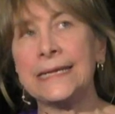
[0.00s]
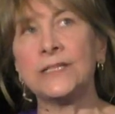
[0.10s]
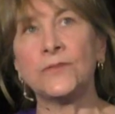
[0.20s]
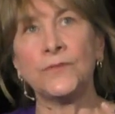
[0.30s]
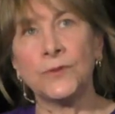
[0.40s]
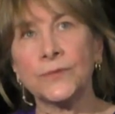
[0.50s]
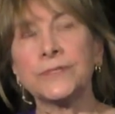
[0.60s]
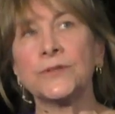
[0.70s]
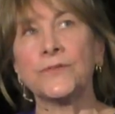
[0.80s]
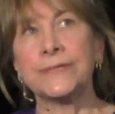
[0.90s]
to funeral
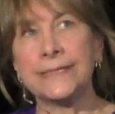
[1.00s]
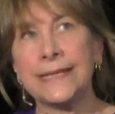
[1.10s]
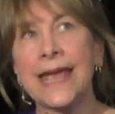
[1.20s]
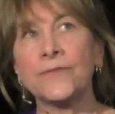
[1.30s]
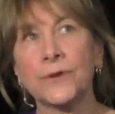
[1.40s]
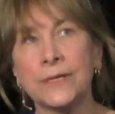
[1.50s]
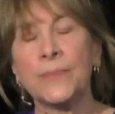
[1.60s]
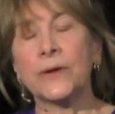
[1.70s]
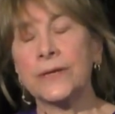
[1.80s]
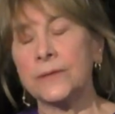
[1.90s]
service in the African
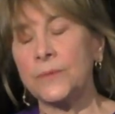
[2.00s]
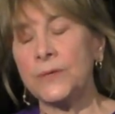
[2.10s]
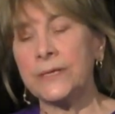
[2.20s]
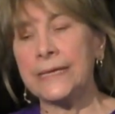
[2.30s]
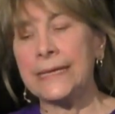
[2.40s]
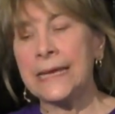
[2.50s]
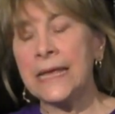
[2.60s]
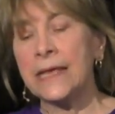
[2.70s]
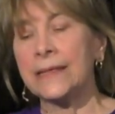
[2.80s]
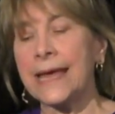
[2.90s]
American community
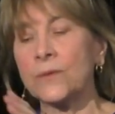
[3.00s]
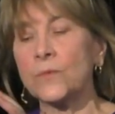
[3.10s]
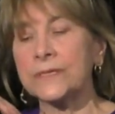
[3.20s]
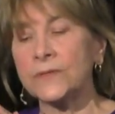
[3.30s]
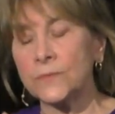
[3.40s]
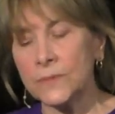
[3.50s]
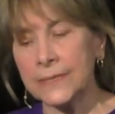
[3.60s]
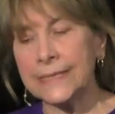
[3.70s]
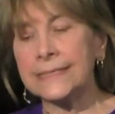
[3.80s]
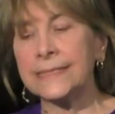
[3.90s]
that was
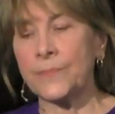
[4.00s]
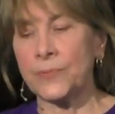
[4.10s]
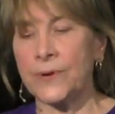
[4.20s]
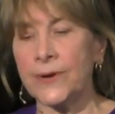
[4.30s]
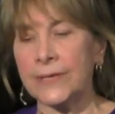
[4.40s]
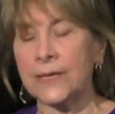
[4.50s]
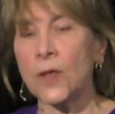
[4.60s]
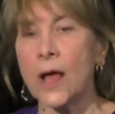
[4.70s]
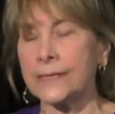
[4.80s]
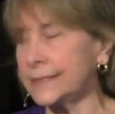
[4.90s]
at least temporarily
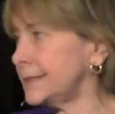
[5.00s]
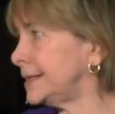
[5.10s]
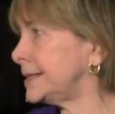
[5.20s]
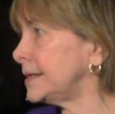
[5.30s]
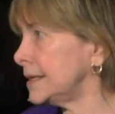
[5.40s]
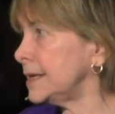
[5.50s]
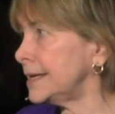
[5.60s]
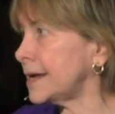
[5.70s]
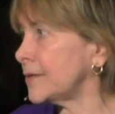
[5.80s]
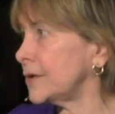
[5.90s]
lost in,
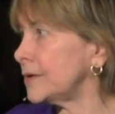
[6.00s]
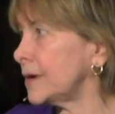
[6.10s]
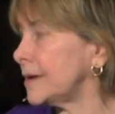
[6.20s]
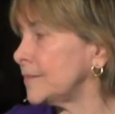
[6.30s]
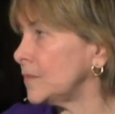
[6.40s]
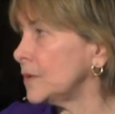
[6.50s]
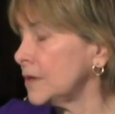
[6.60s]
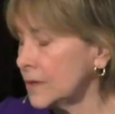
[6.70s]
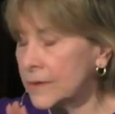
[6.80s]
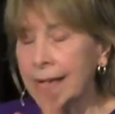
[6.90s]
in other um,
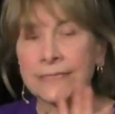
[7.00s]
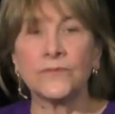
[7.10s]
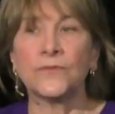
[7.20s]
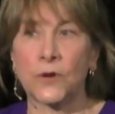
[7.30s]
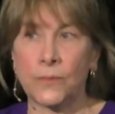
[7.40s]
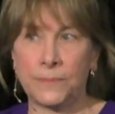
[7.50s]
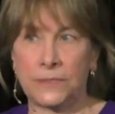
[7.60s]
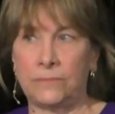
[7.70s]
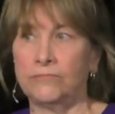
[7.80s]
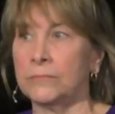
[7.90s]
kinds of
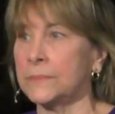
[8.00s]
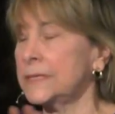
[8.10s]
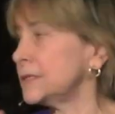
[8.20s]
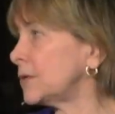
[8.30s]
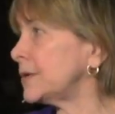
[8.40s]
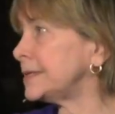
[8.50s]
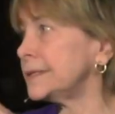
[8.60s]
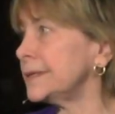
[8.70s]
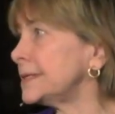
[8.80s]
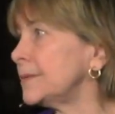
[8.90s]
firms. So it's,
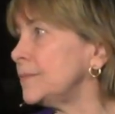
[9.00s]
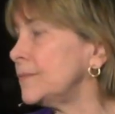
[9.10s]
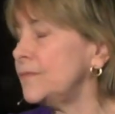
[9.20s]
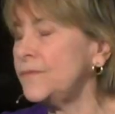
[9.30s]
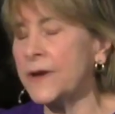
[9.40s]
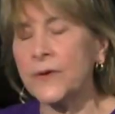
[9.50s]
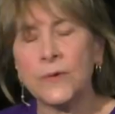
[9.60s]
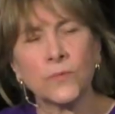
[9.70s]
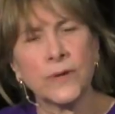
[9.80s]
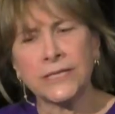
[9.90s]
it's a very
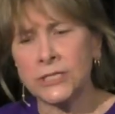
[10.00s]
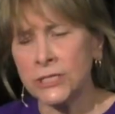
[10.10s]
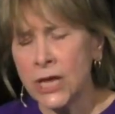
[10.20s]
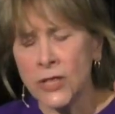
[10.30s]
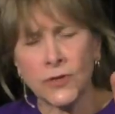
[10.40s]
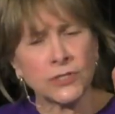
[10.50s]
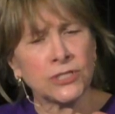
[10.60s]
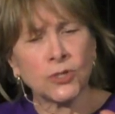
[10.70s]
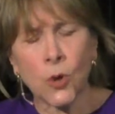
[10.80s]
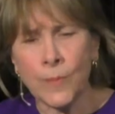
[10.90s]
rich, there's
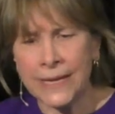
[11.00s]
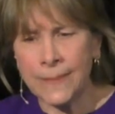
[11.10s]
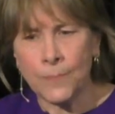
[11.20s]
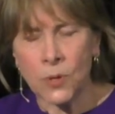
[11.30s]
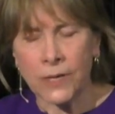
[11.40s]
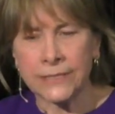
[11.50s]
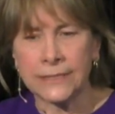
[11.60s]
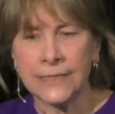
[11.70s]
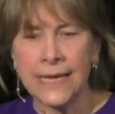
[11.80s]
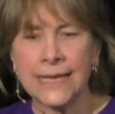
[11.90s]
so many
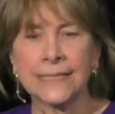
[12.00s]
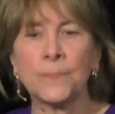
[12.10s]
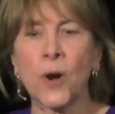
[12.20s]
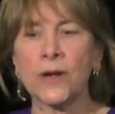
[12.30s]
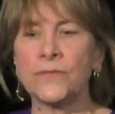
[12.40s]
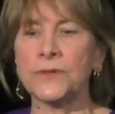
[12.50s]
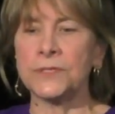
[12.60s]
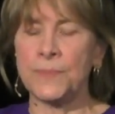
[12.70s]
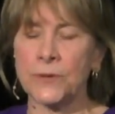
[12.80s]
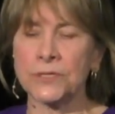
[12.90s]
books as part of your
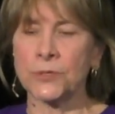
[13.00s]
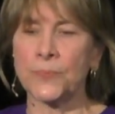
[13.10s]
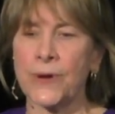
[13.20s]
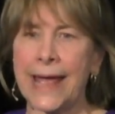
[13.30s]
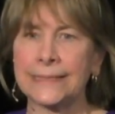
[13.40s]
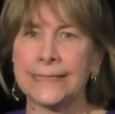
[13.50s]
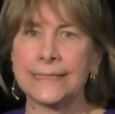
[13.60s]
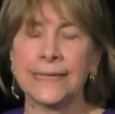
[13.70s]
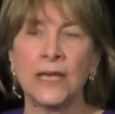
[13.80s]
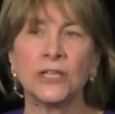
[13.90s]
spiritual
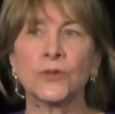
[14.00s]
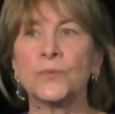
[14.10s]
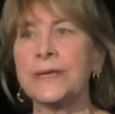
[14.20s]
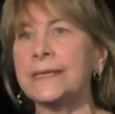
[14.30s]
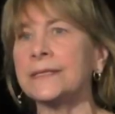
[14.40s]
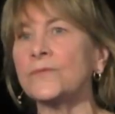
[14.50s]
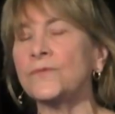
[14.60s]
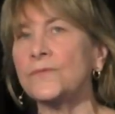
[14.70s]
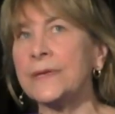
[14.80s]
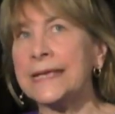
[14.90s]
practice to read the
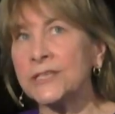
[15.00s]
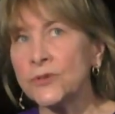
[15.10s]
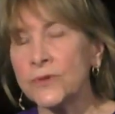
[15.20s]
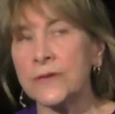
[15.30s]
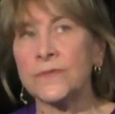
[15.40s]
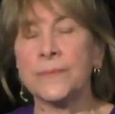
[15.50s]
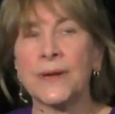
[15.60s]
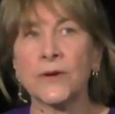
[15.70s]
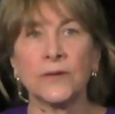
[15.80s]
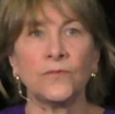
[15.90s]
history of the
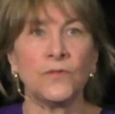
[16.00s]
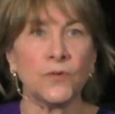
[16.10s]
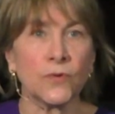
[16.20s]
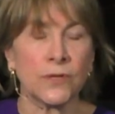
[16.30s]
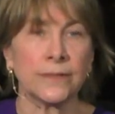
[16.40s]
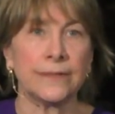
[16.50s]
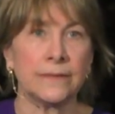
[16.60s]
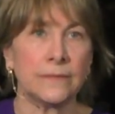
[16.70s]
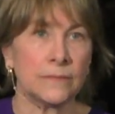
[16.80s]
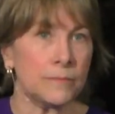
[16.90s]
American funeral
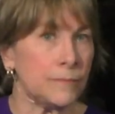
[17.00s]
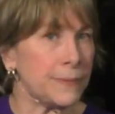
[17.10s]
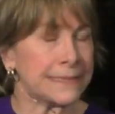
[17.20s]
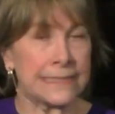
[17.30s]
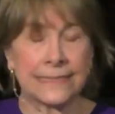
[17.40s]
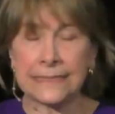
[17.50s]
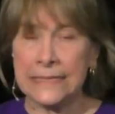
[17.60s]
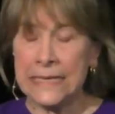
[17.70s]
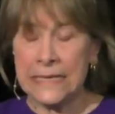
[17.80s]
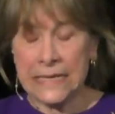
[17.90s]
business
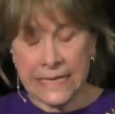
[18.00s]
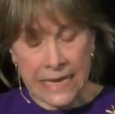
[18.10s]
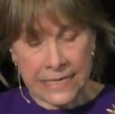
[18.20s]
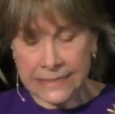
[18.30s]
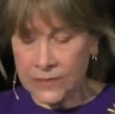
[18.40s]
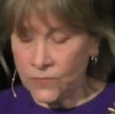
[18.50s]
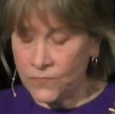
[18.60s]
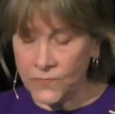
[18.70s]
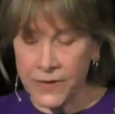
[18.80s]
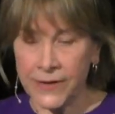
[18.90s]
is a
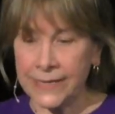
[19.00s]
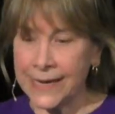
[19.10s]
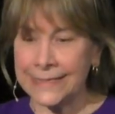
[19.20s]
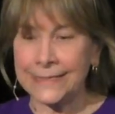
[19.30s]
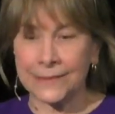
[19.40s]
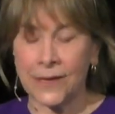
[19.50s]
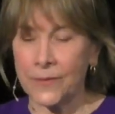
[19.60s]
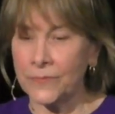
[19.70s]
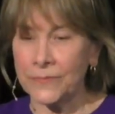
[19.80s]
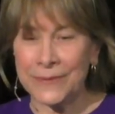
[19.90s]
very nice uh,
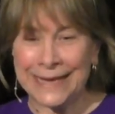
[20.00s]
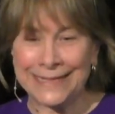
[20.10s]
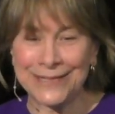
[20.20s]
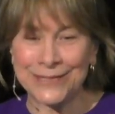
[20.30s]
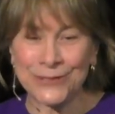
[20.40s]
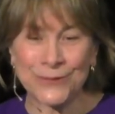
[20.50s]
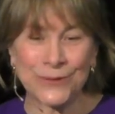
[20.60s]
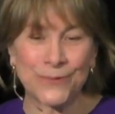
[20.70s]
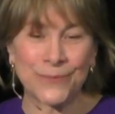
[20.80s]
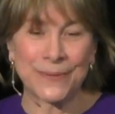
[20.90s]
thing to do.
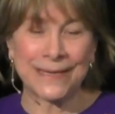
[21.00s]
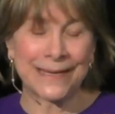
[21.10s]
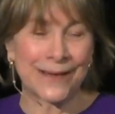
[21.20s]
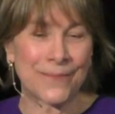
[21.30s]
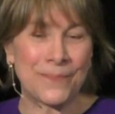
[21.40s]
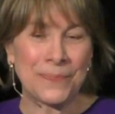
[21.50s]
You will be um,